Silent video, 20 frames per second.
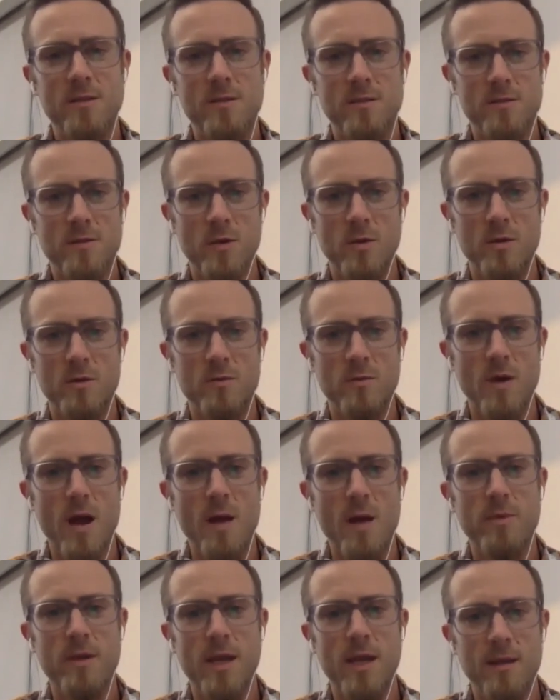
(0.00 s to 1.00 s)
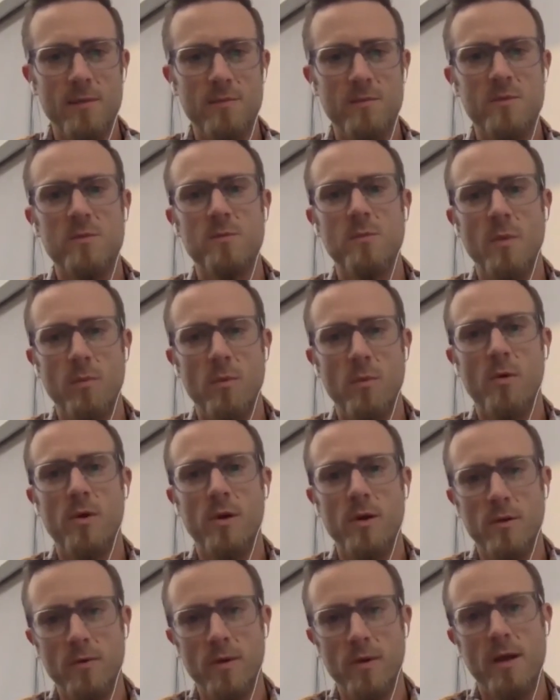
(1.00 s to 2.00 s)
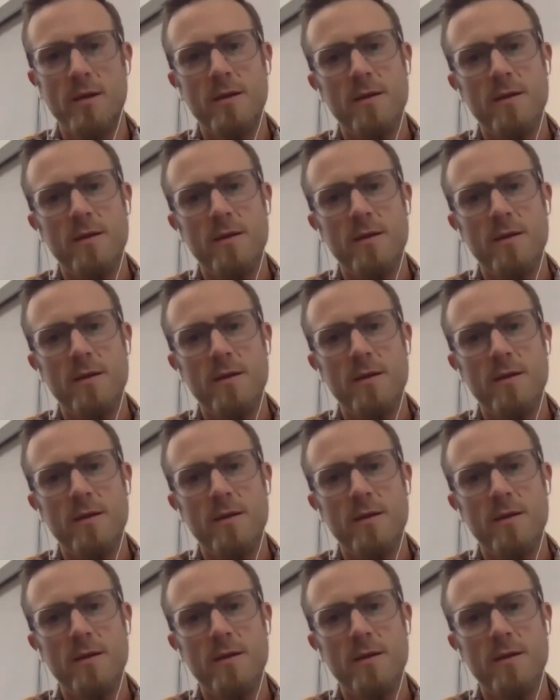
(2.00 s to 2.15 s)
So it's Robin Ames Memorial Run.